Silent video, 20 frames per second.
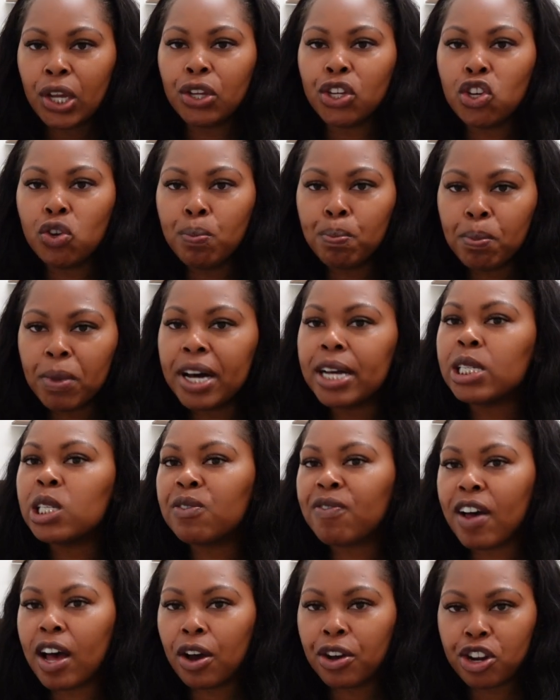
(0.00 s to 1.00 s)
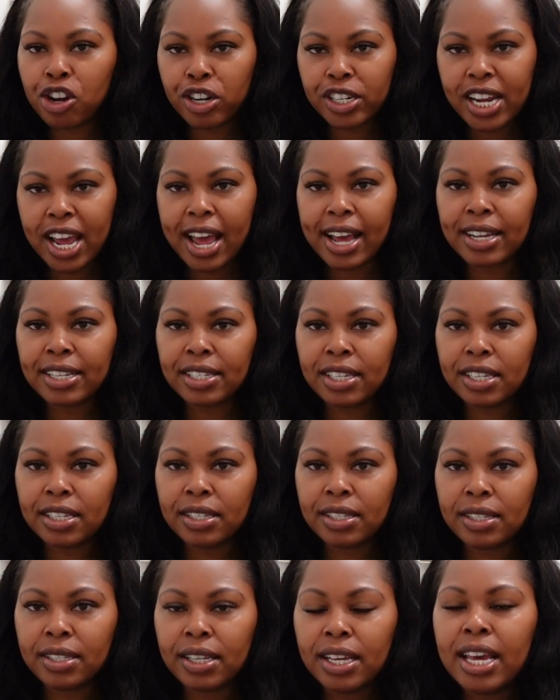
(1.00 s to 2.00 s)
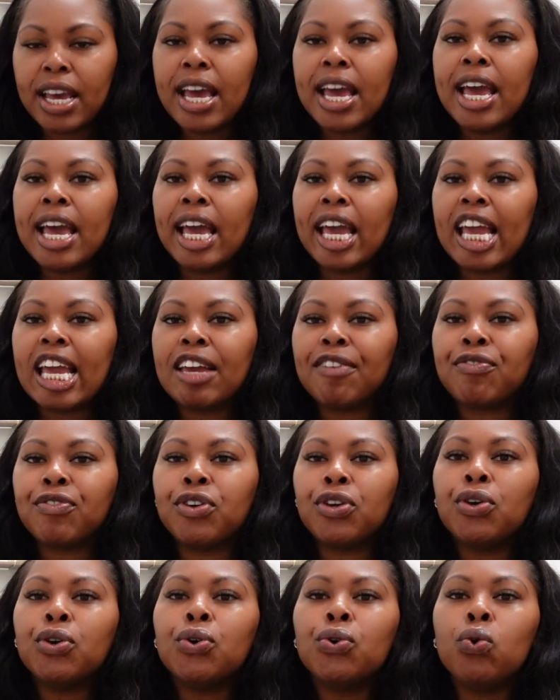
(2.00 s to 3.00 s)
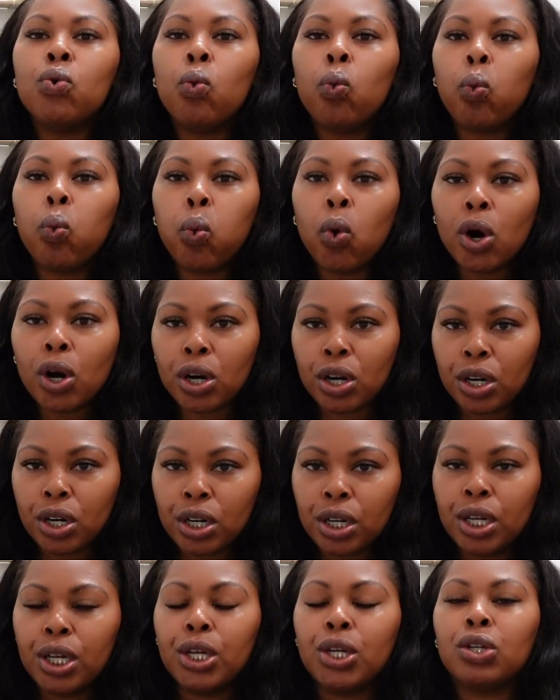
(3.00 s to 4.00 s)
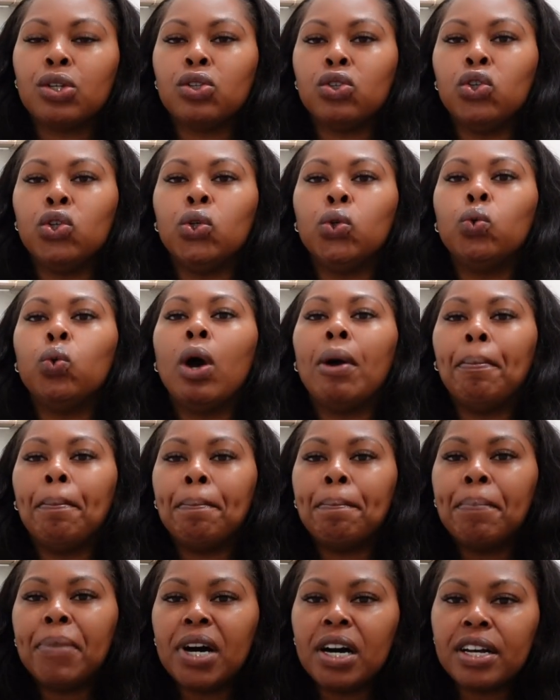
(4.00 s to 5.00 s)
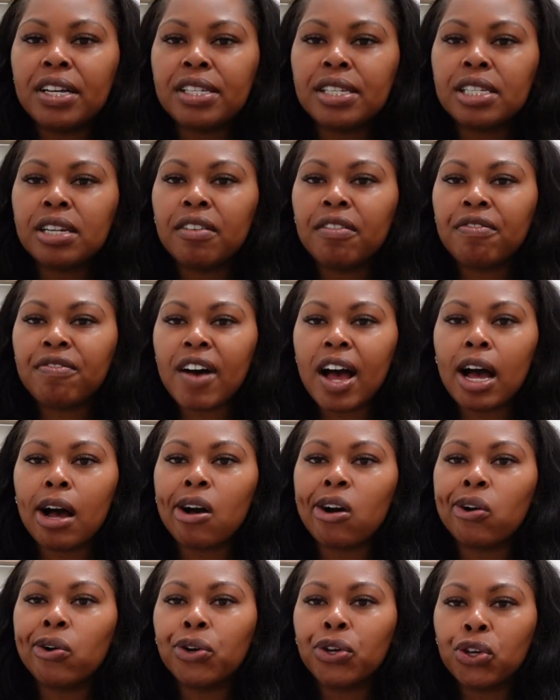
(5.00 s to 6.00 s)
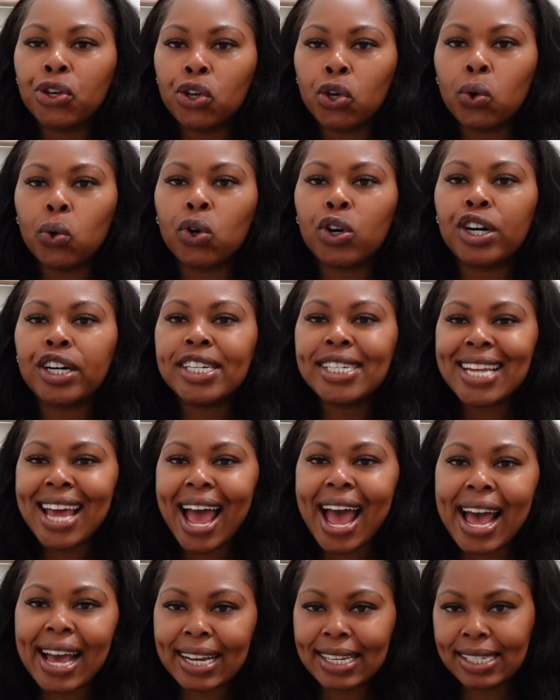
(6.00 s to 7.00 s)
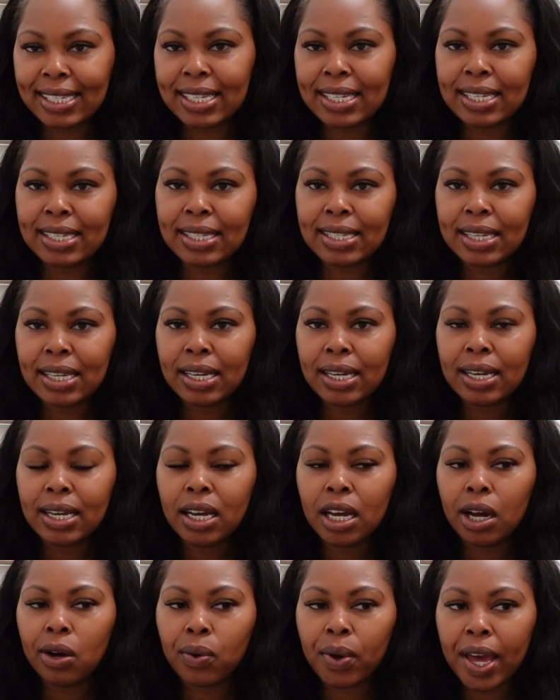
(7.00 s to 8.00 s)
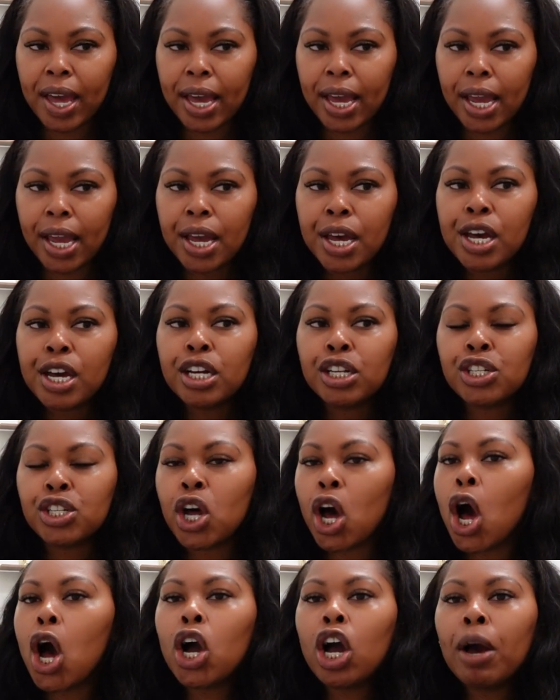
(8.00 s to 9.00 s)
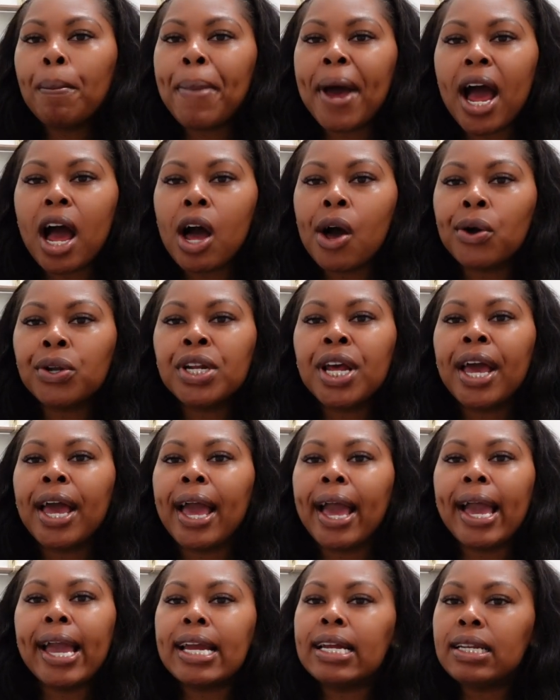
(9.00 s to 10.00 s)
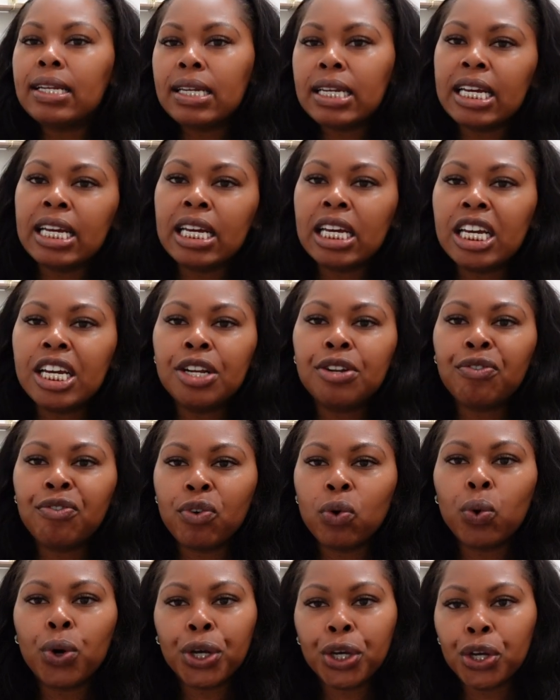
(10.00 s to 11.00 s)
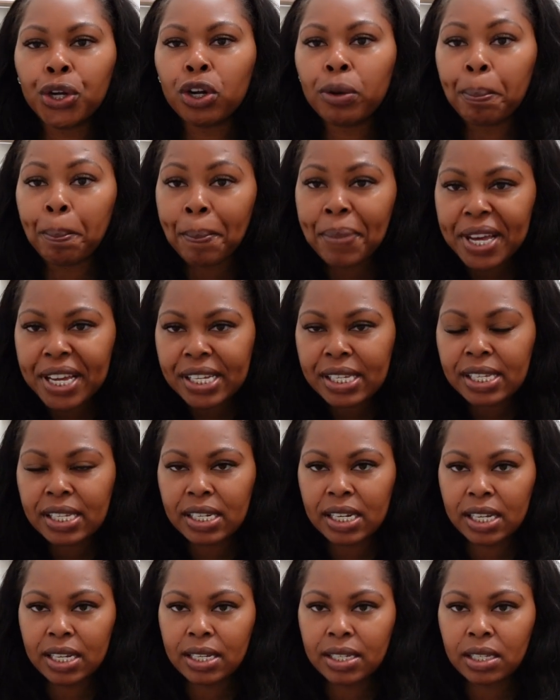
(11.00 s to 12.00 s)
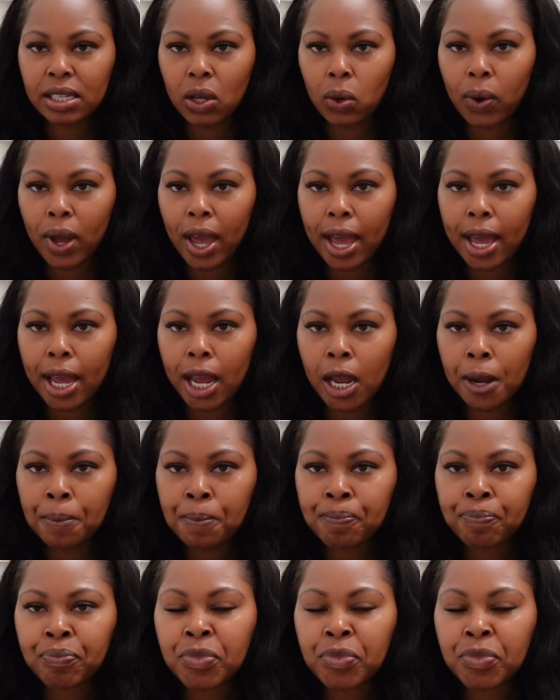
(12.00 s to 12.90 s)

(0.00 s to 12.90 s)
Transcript: you must file your taxes. If you work, you must file your taxes, okay? Talk about a need for your business, okay?